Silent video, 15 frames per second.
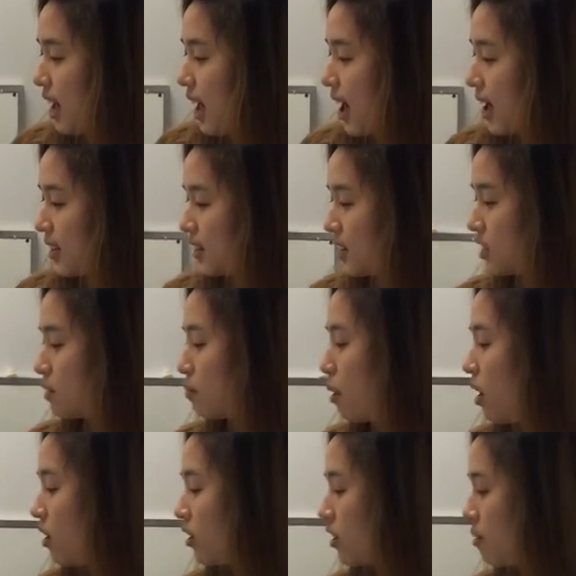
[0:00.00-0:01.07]
has a
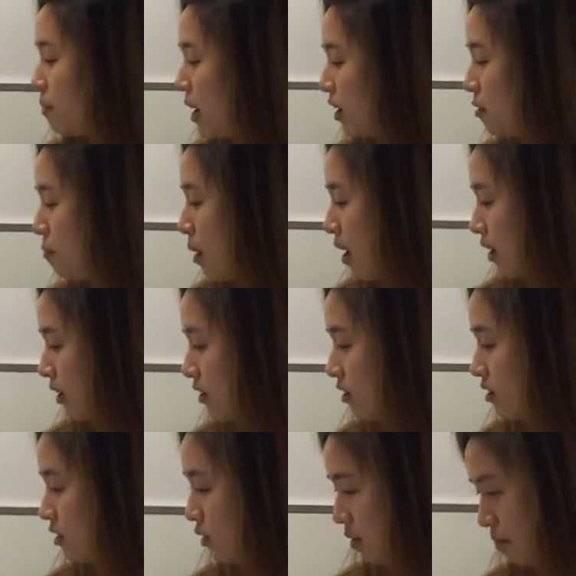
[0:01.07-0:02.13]
smaller amount of
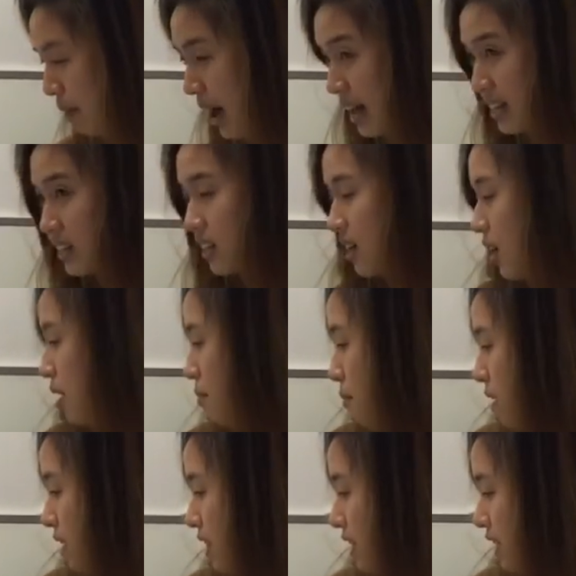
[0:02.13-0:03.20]
particles or mass
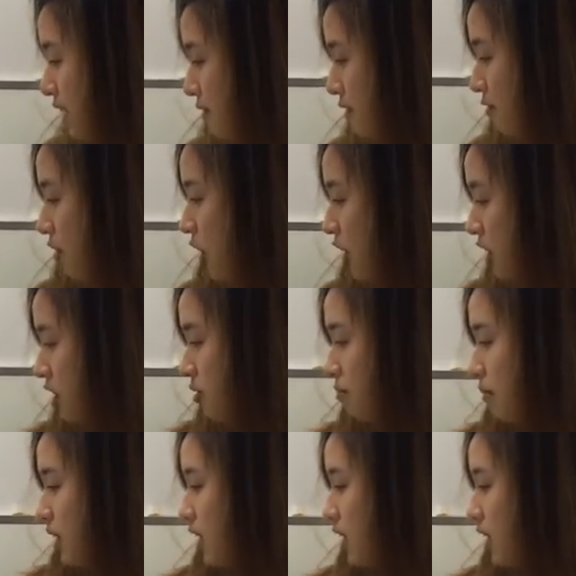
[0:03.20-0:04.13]
per this given volume,